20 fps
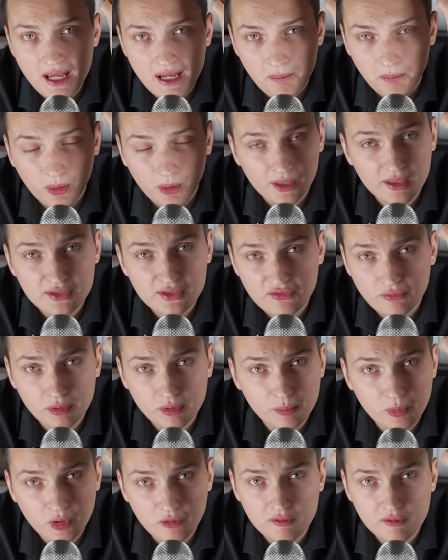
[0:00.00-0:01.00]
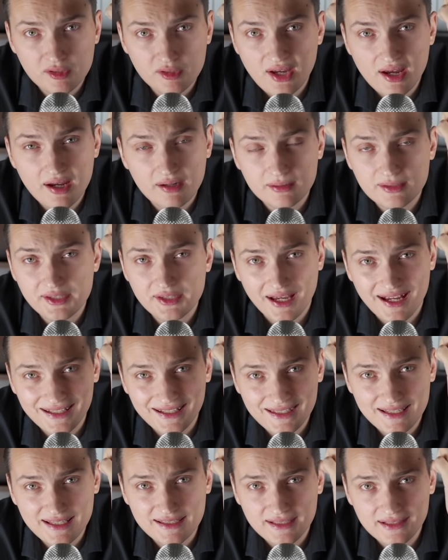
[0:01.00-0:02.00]
players from the previous cycles
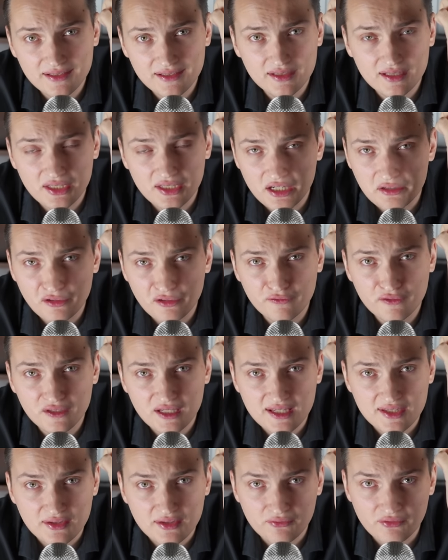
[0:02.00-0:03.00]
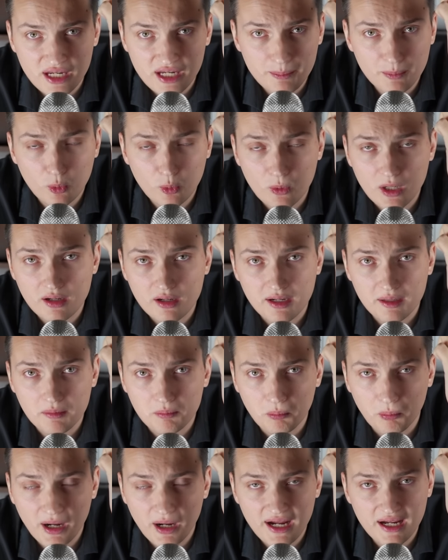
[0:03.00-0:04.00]
understanding that everything is a vaporware and
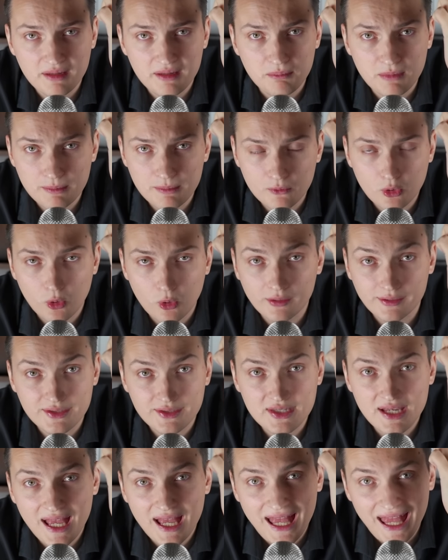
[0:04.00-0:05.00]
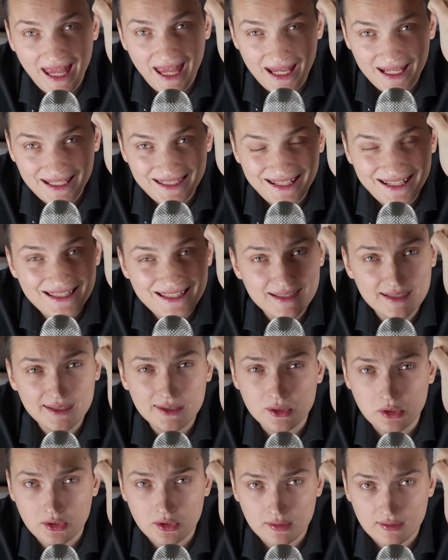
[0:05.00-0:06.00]
buying meme coins, and
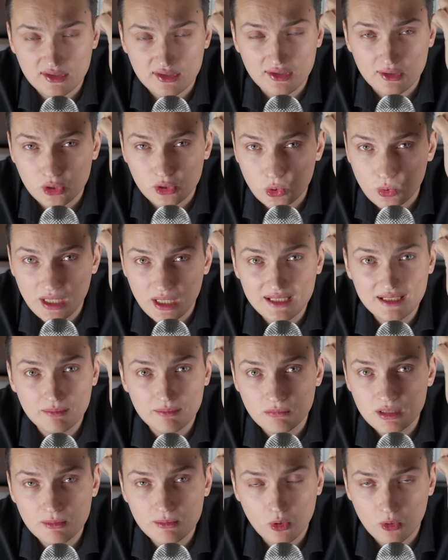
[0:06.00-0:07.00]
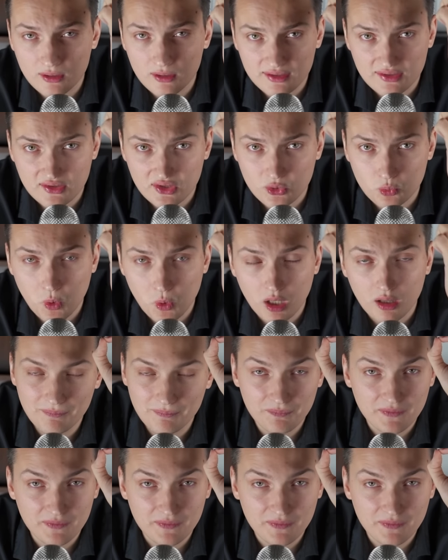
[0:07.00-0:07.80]
institutions trading meme coins as well.